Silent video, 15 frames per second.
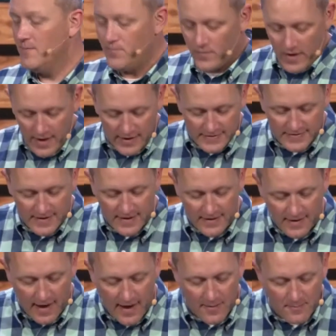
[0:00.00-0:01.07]
And he said,
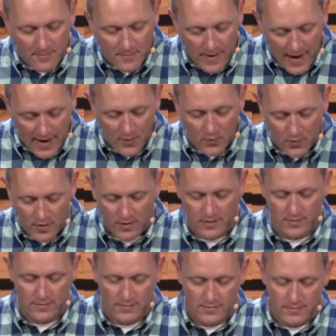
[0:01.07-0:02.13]
not my
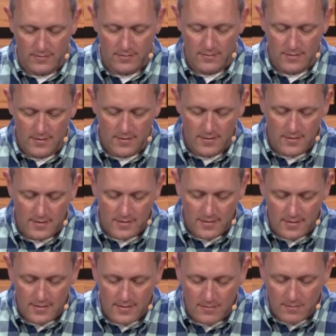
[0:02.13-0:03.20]
will,
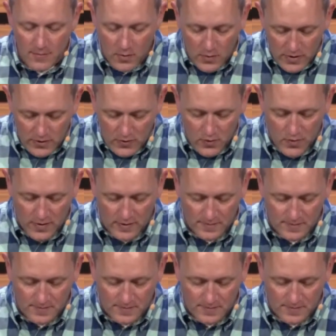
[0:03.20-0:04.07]
but what you will.